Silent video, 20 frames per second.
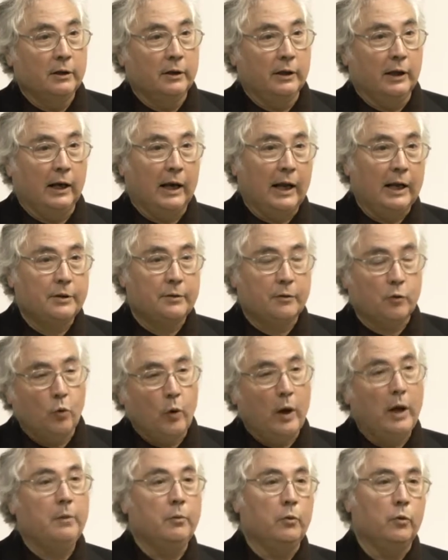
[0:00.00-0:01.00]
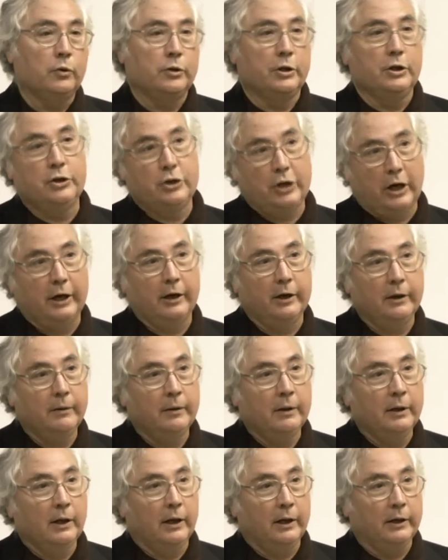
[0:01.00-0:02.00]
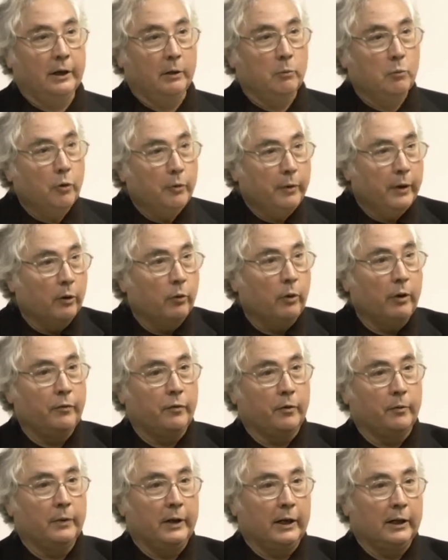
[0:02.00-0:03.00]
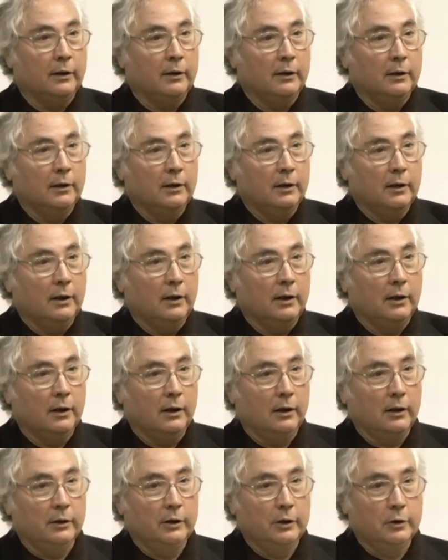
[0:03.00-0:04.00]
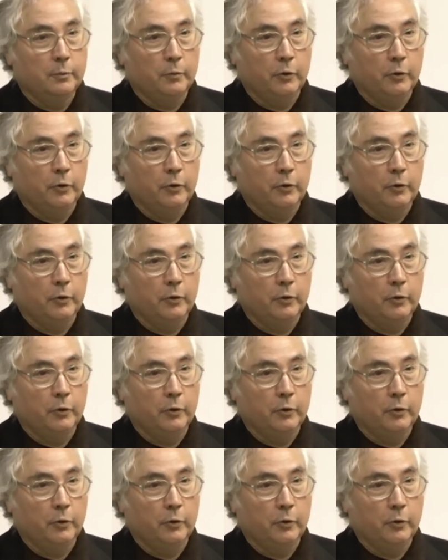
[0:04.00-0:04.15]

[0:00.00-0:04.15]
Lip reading: The last wave was in China, and they're moving away from that at this